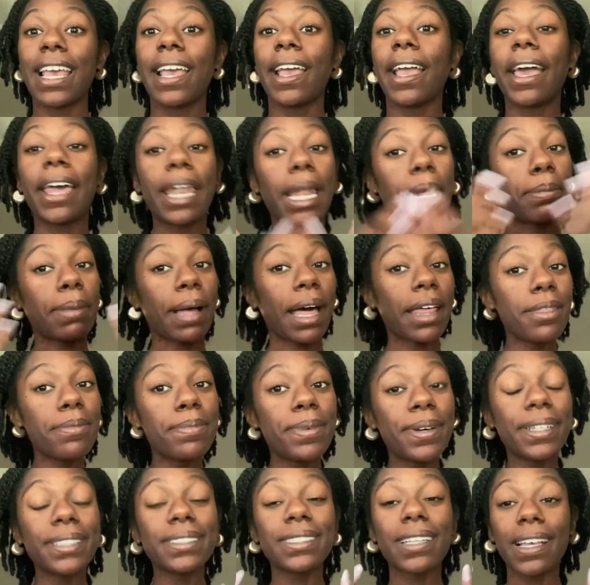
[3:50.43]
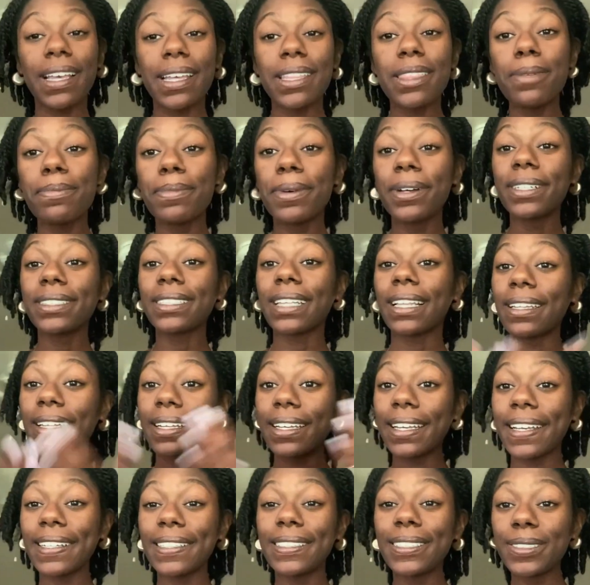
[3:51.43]
And I buy the books, I get the books, I
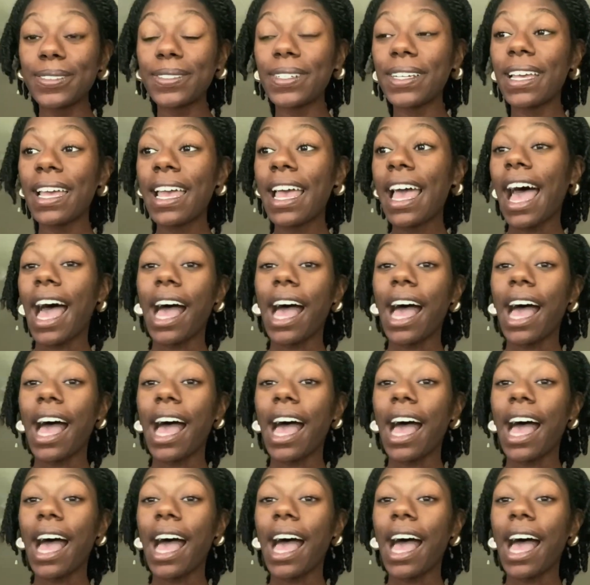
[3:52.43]
look into it.